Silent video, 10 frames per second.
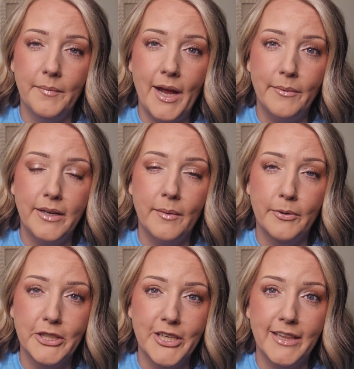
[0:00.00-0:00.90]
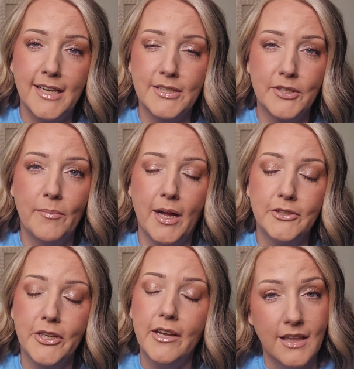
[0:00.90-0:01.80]
I would appreciate that so
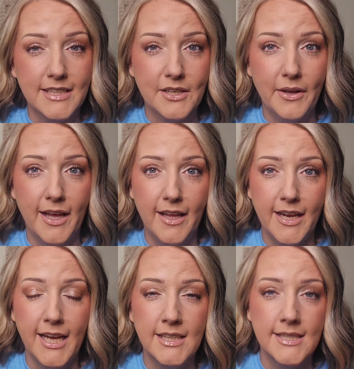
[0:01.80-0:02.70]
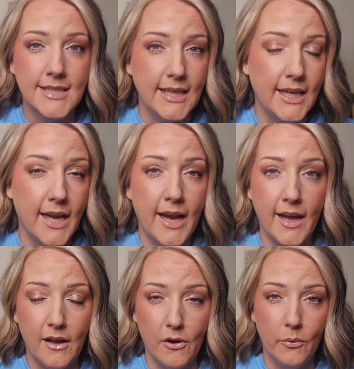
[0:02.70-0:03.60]
much. Let's go ahead and see
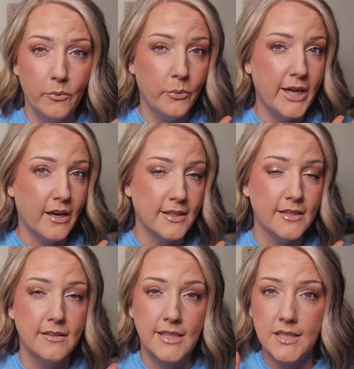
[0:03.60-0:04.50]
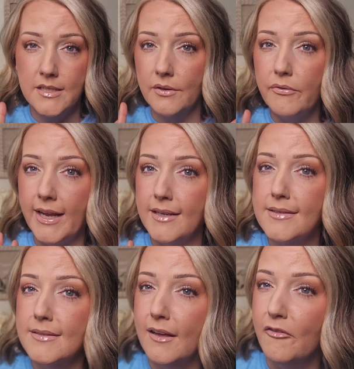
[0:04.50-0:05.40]
how we got this
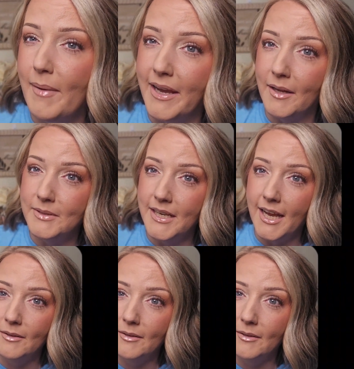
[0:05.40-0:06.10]
face of makeup today.